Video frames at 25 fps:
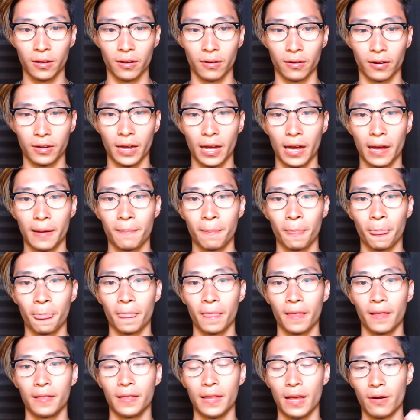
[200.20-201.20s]
okay?
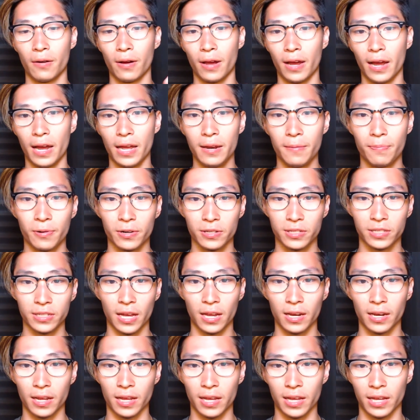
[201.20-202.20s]
Now,
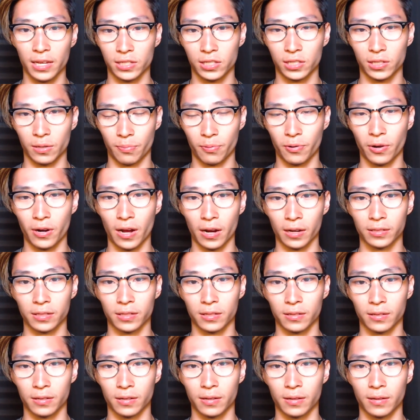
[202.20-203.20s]
80% is the product.